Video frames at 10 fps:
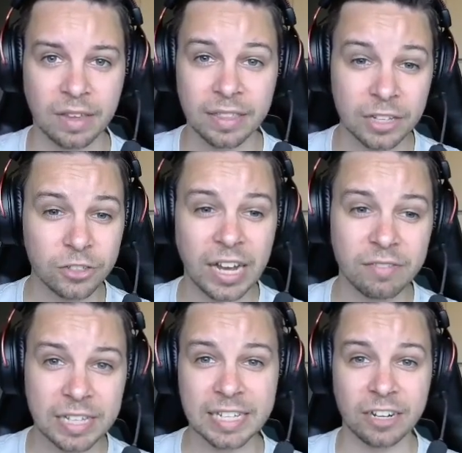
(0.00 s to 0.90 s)
And then you have
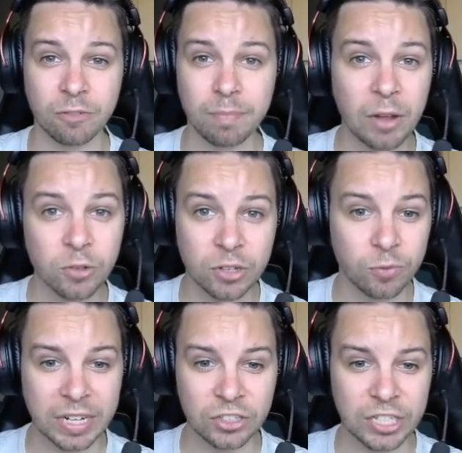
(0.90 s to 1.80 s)
this kind of mountain
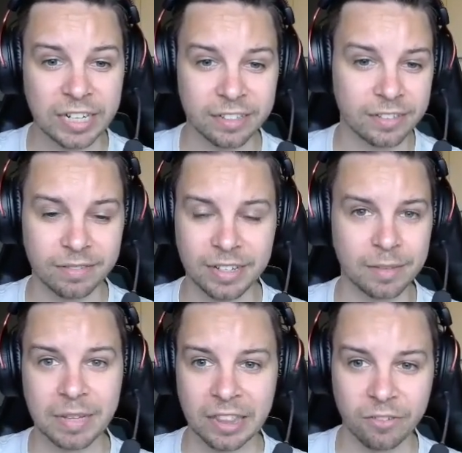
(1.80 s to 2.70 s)
range here in the
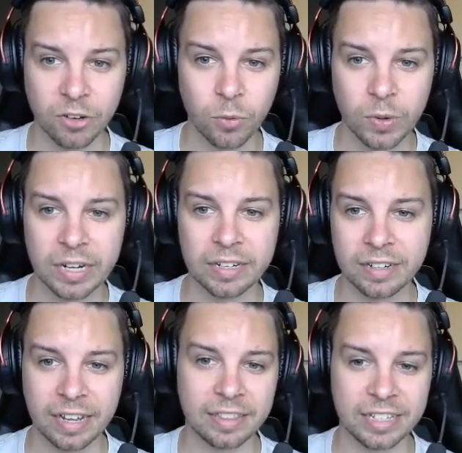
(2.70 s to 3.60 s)
middle of
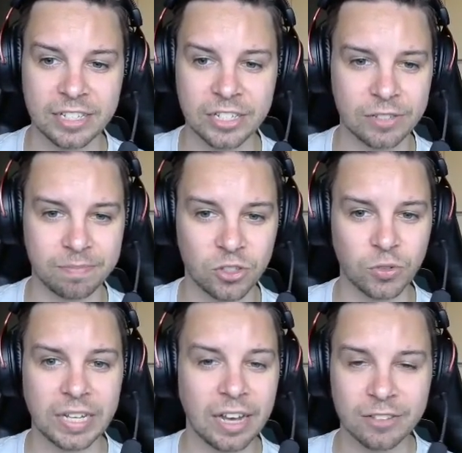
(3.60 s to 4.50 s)
nowhere, and this
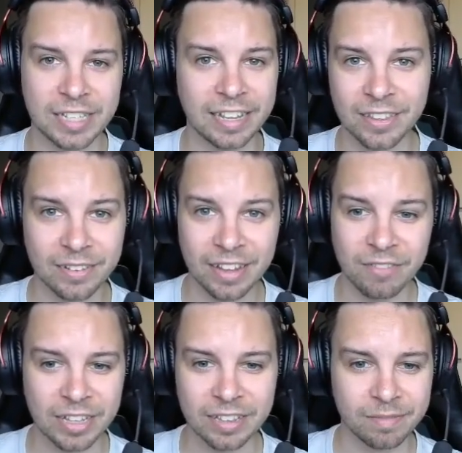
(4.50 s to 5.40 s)
tree outside the level,